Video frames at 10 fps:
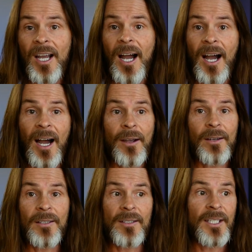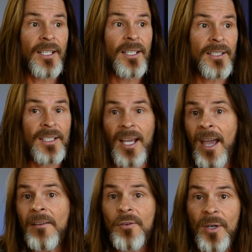I needed to
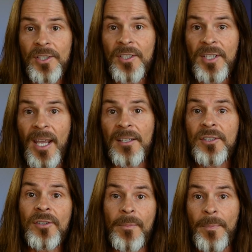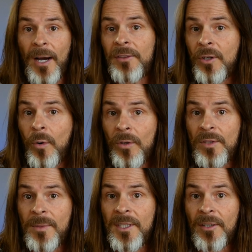have questions answered about the course
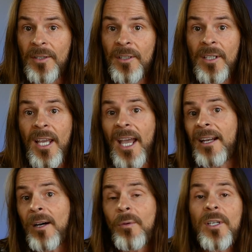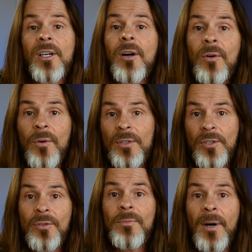material, and I would go
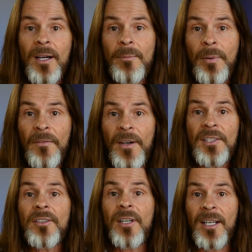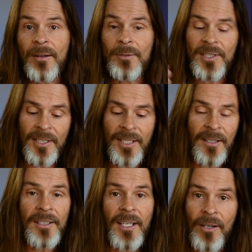to my professor and I would sit
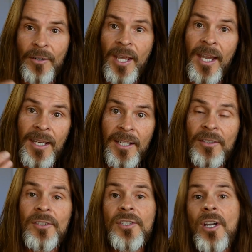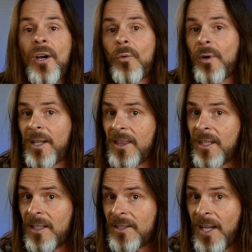down like, okay, here's what I
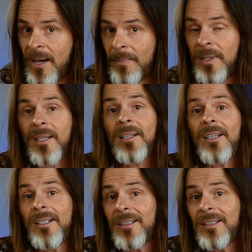think is happening.